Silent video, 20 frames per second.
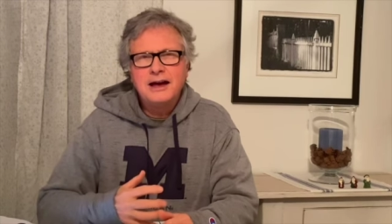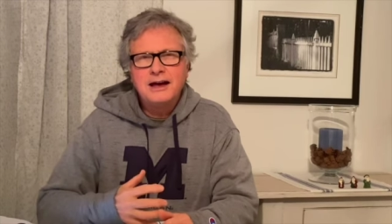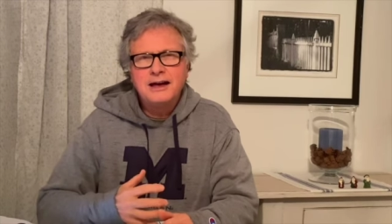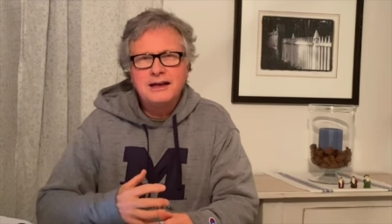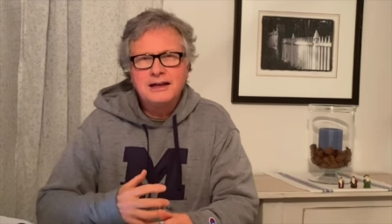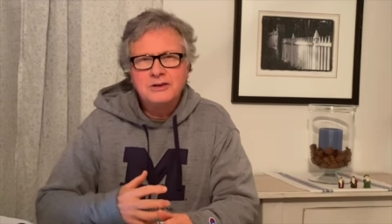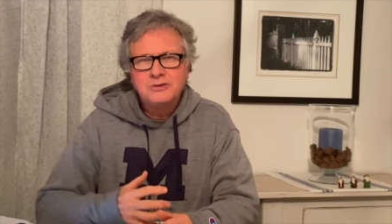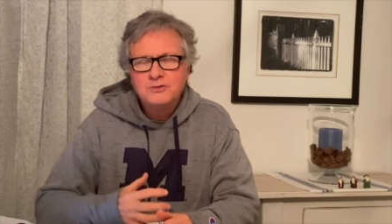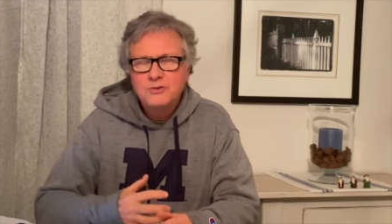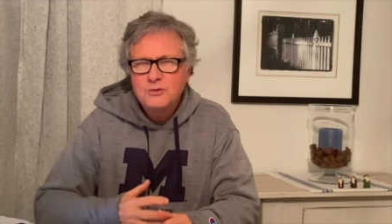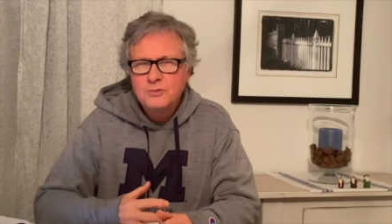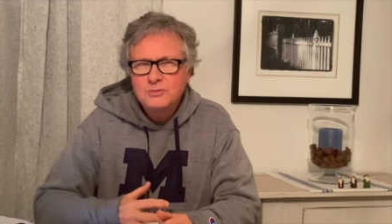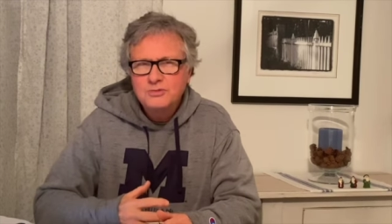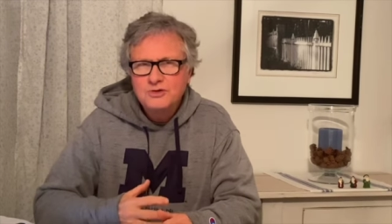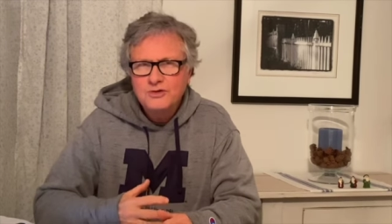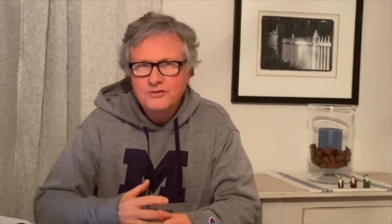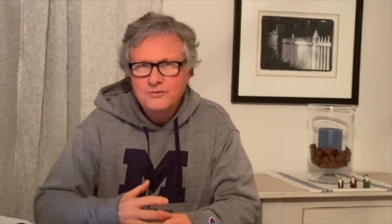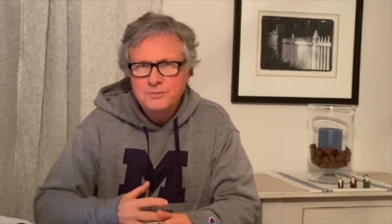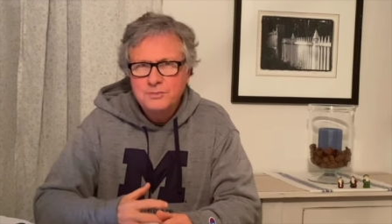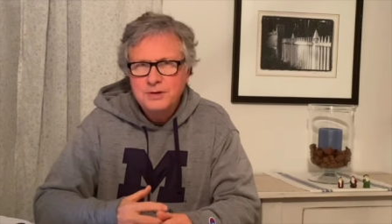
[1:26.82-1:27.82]
in terms
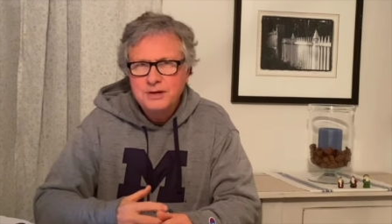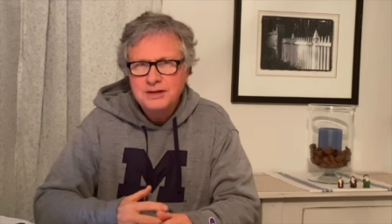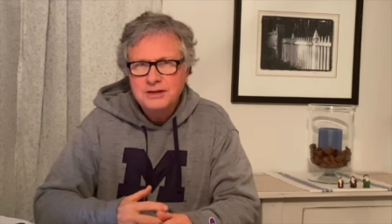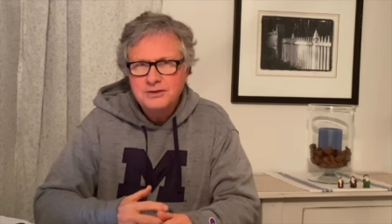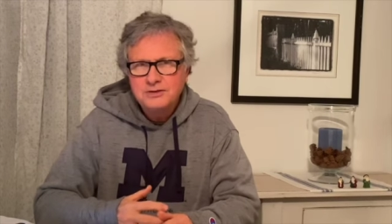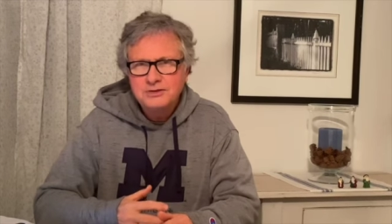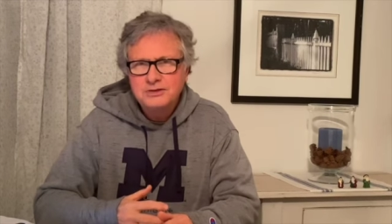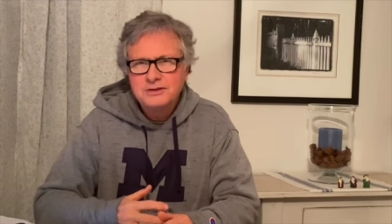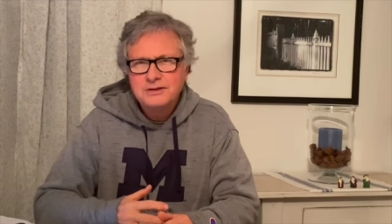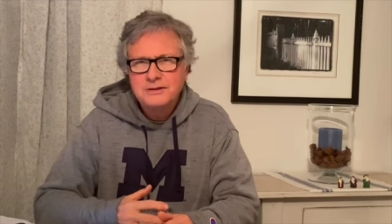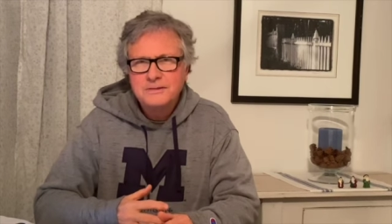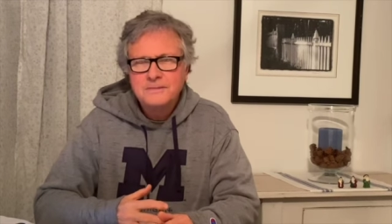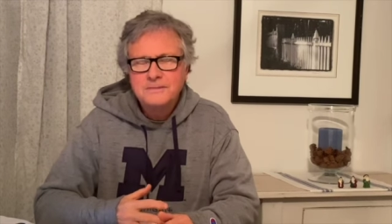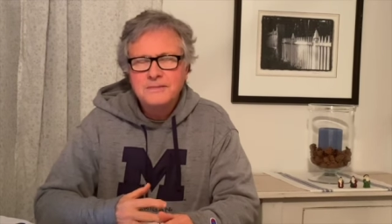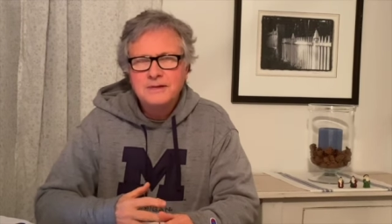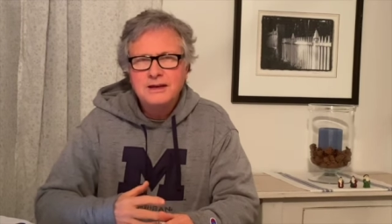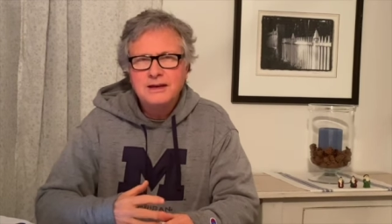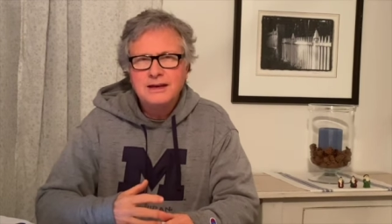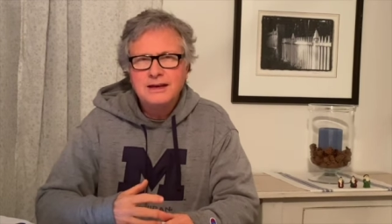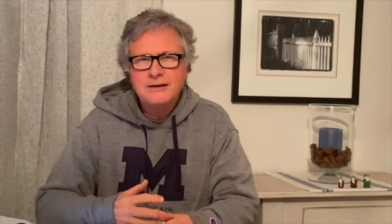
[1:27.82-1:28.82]
of peace
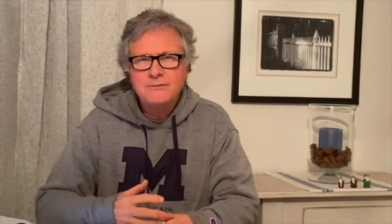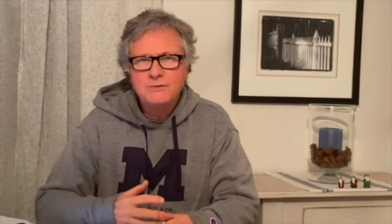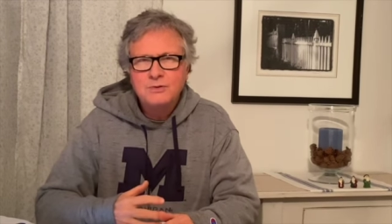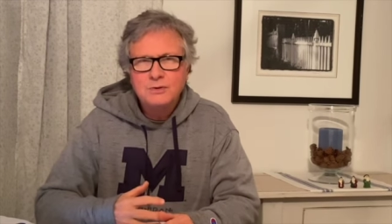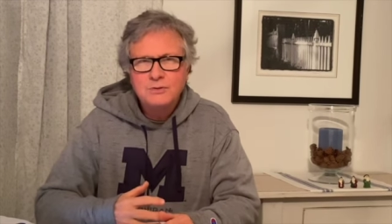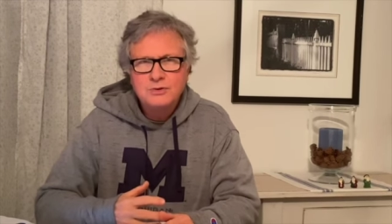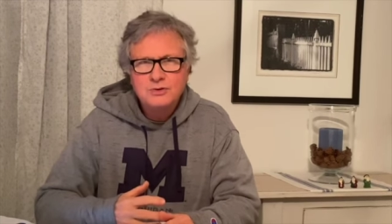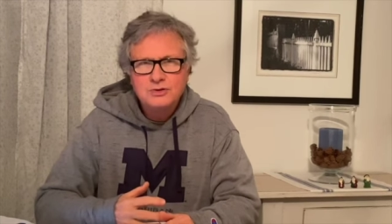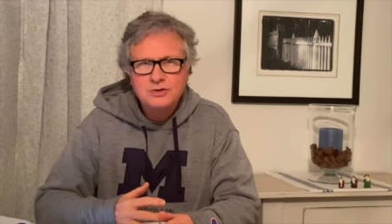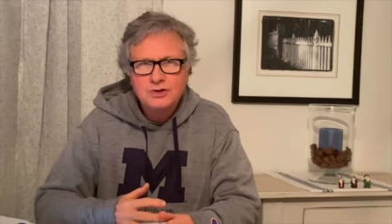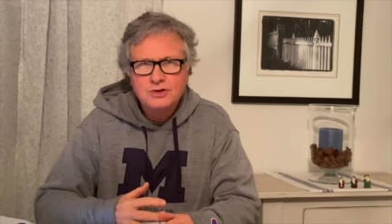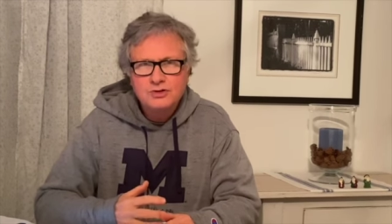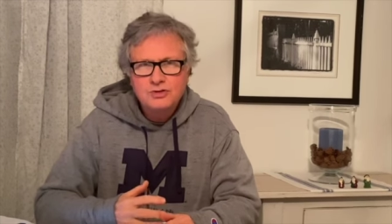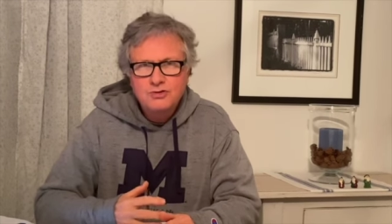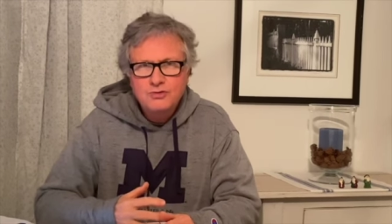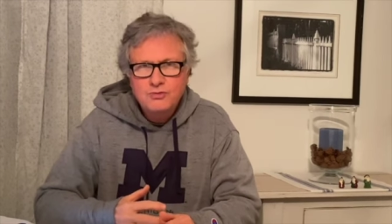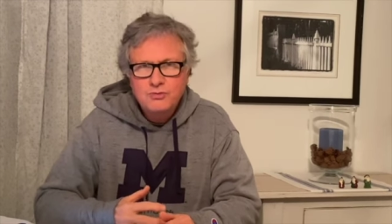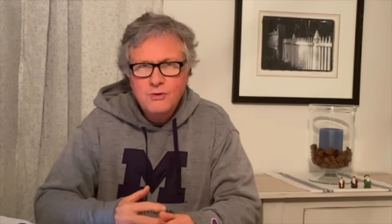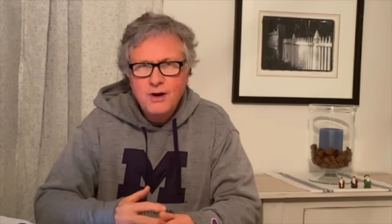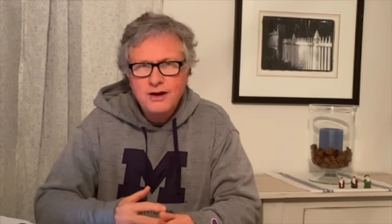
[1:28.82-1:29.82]
if we would just
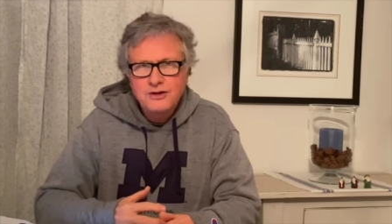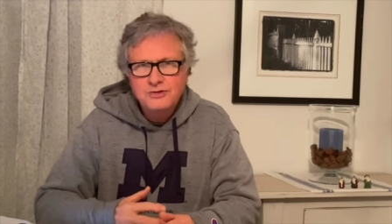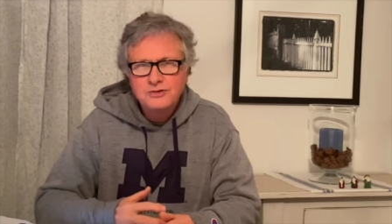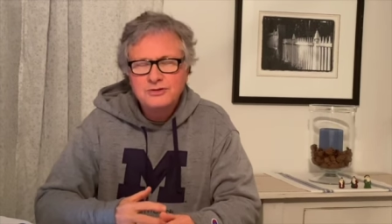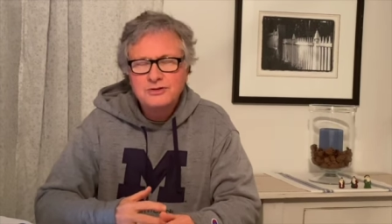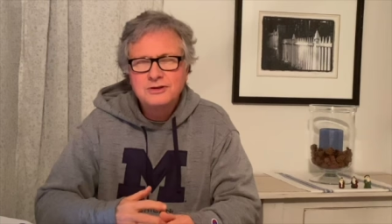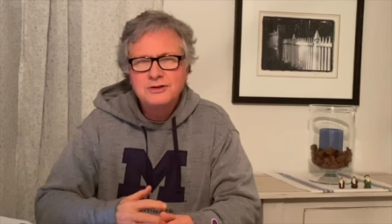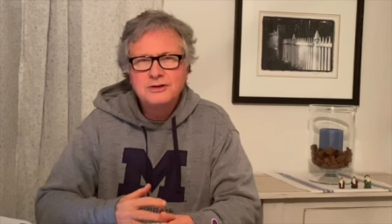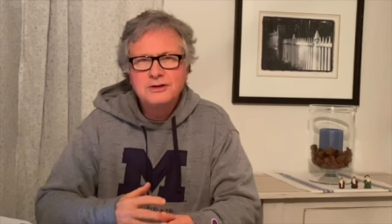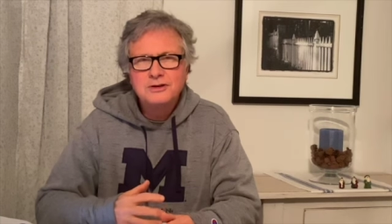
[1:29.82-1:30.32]
trust